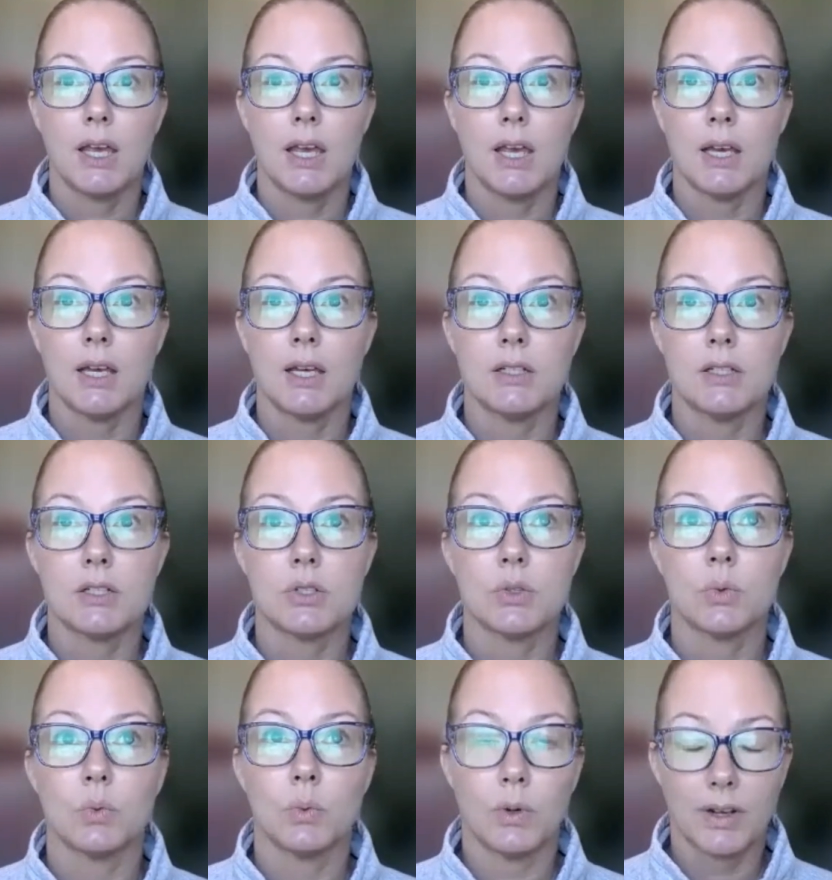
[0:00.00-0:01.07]
And
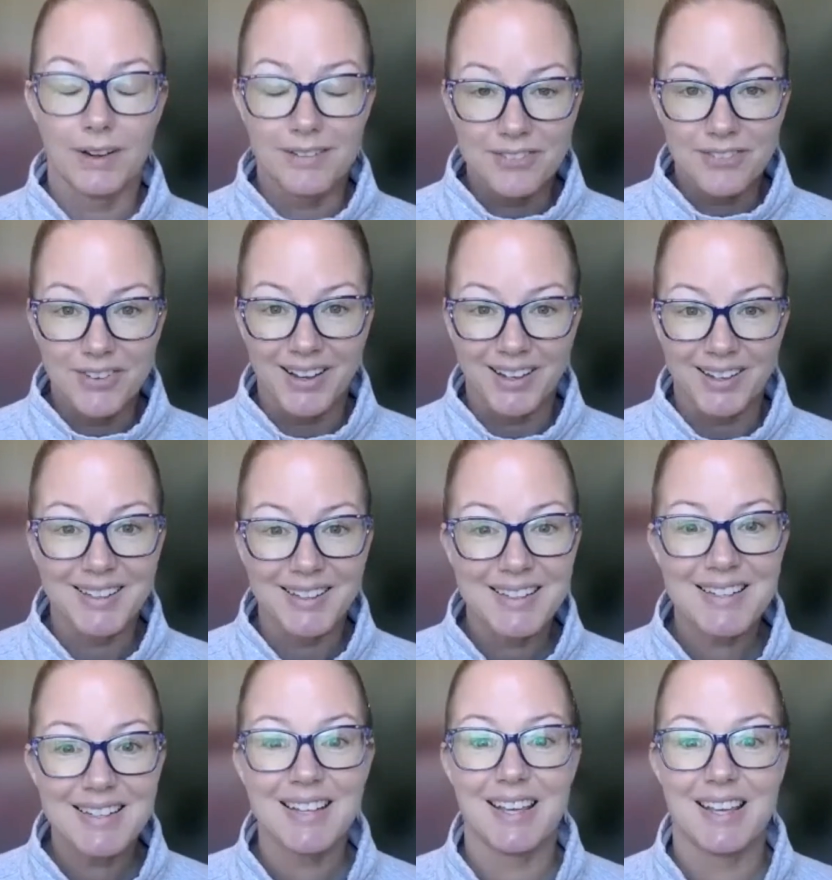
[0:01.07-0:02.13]
what I
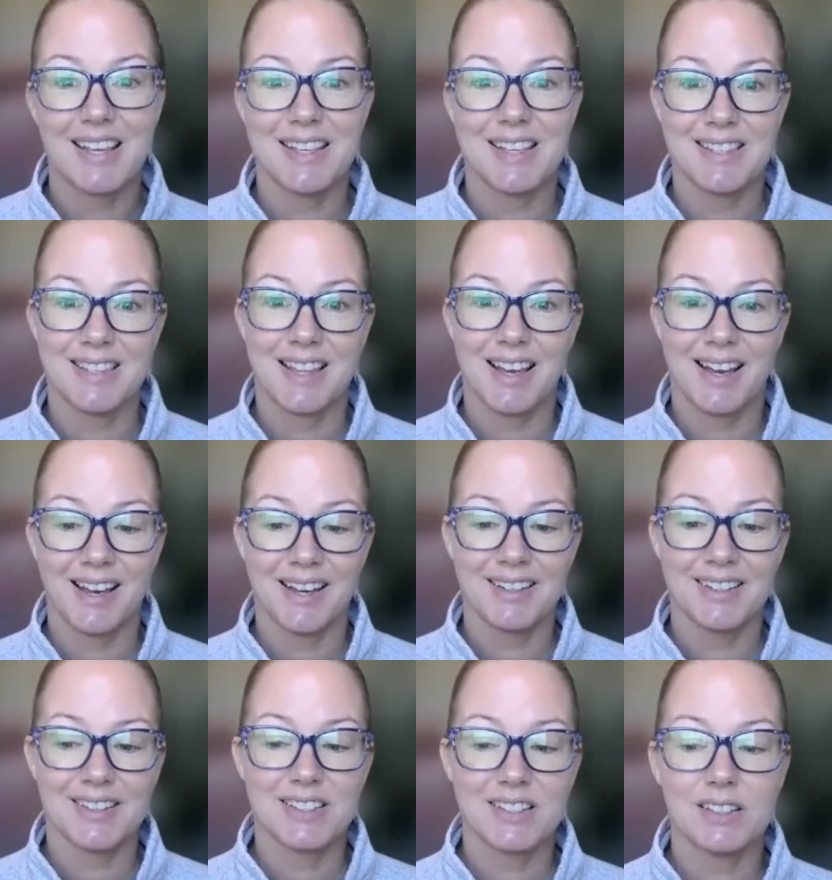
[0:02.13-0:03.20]
find is
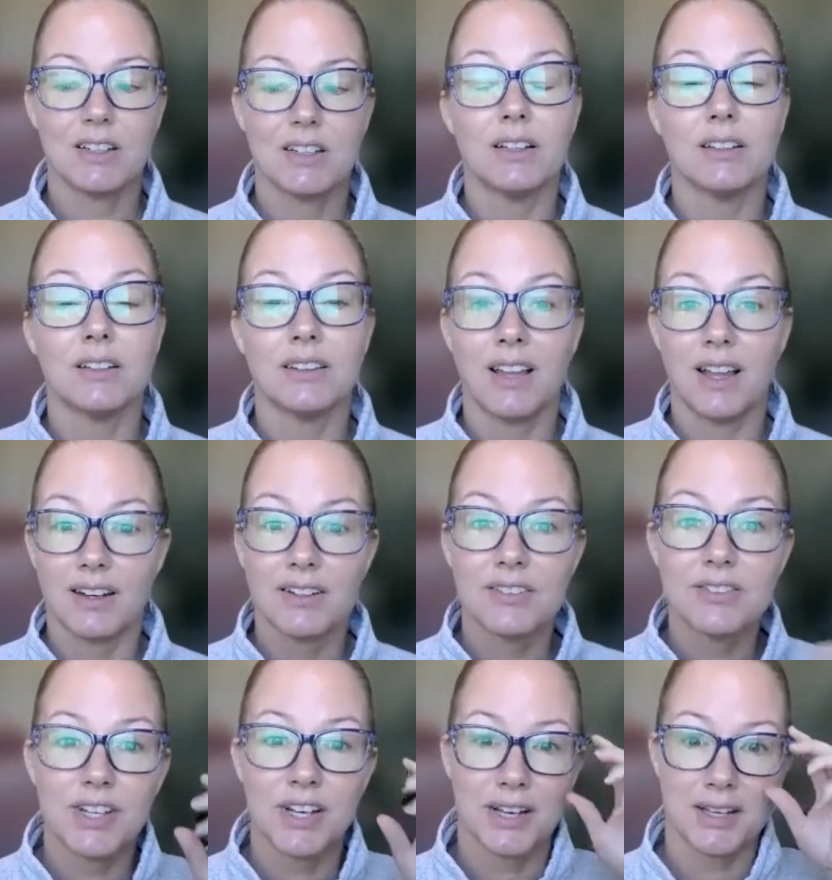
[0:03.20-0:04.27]
that a lot
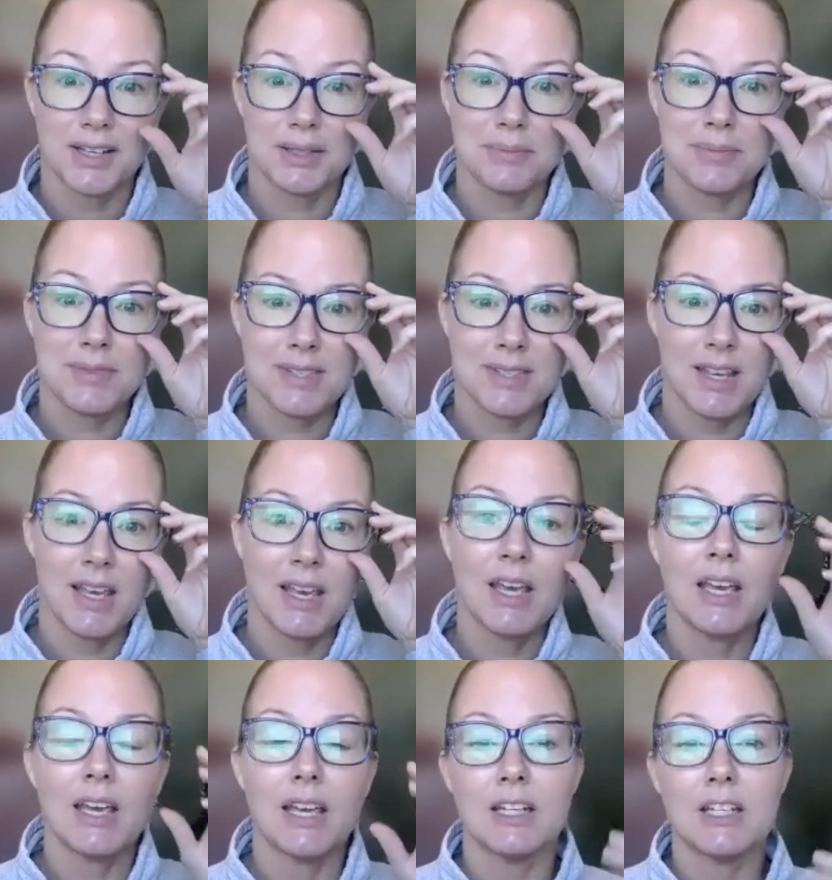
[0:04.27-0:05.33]
of times
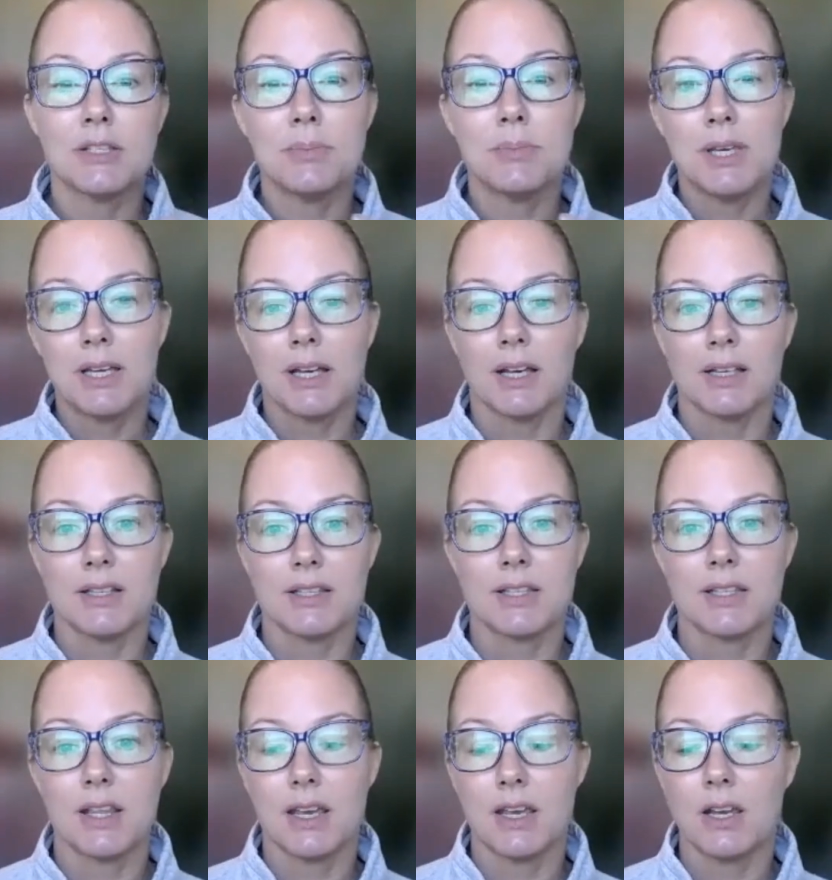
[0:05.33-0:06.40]
it is
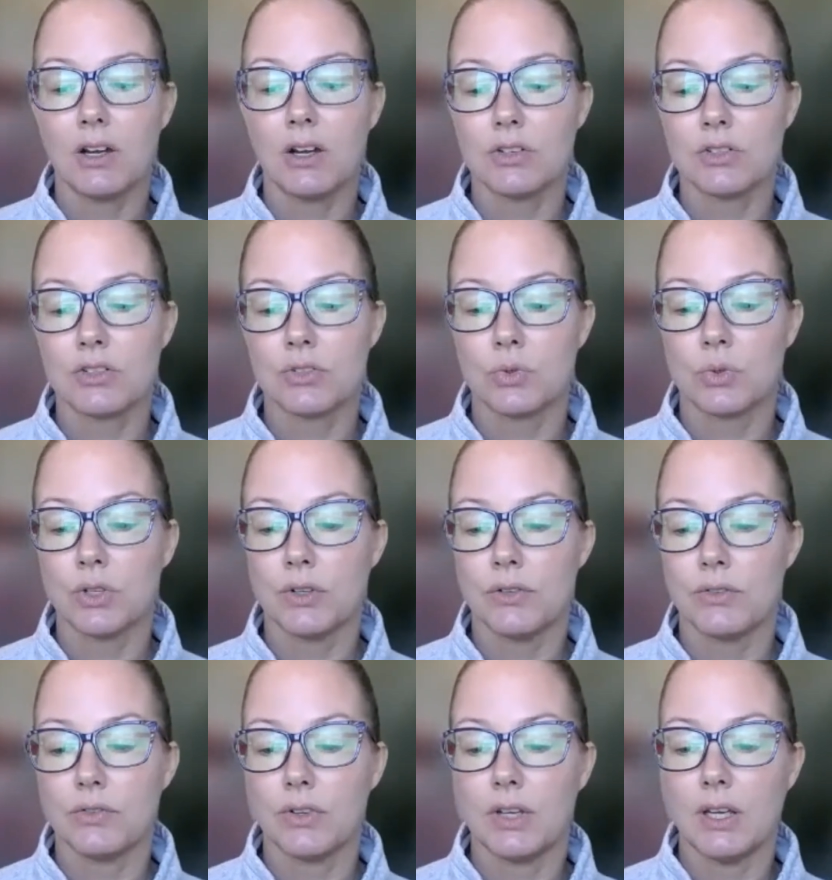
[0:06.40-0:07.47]
because they are sort
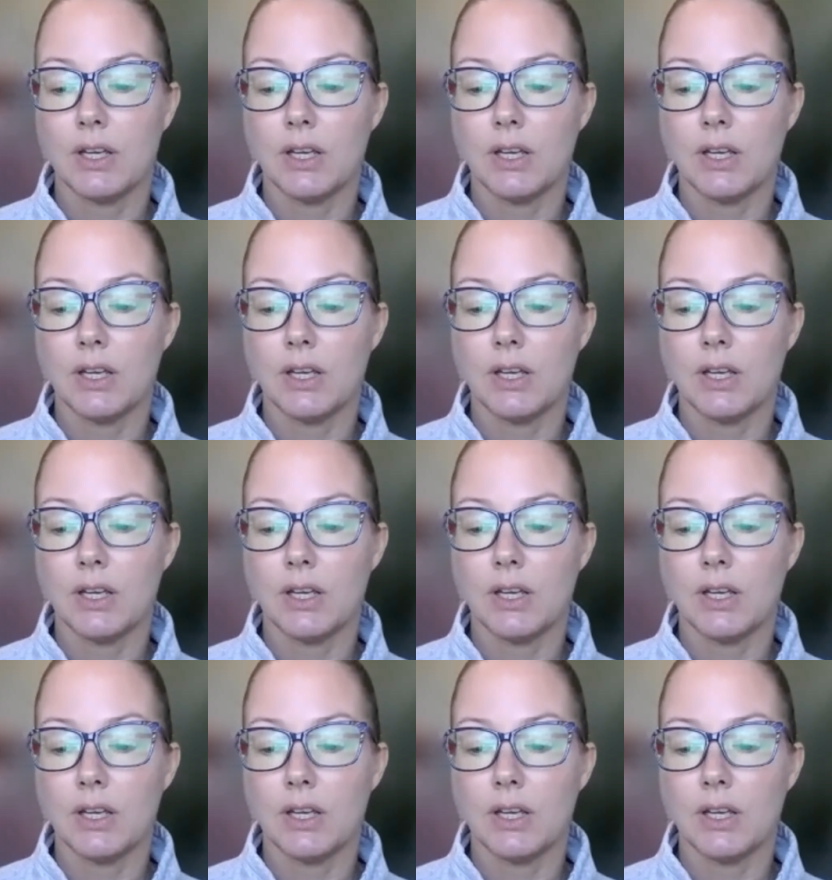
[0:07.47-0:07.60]
of